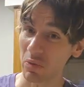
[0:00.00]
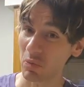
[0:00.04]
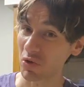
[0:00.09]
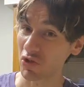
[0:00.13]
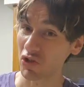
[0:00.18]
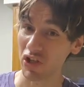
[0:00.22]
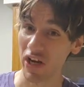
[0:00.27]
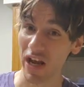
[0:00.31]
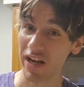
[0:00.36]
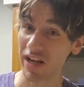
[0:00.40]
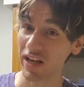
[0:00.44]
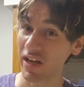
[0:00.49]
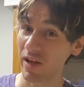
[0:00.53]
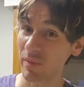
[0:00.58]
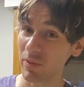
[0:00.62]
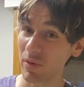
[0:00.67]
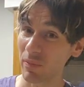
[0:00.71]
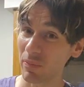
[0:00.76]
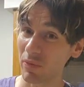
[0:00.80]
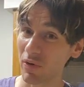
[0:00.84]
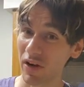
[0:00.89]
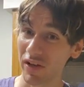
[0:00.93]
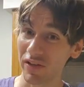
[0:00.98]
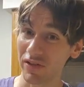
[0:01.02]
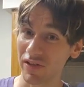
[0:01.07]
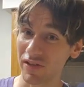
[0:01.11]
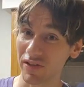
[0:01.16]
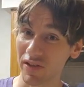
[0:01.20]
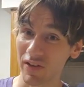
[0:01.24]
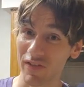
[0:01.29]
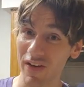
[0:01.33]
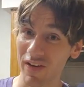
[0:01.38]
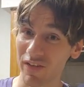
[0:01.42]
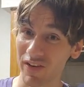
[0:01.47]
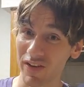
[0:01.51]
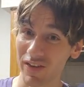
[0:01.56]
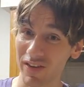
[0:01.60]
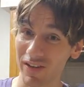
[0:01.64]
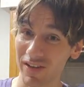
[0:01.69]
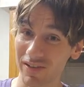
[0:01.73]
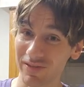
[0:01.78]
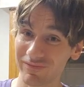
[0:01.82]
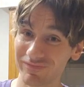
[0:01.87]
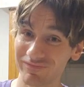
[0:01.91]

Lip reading: we're jacking up the prices of everything.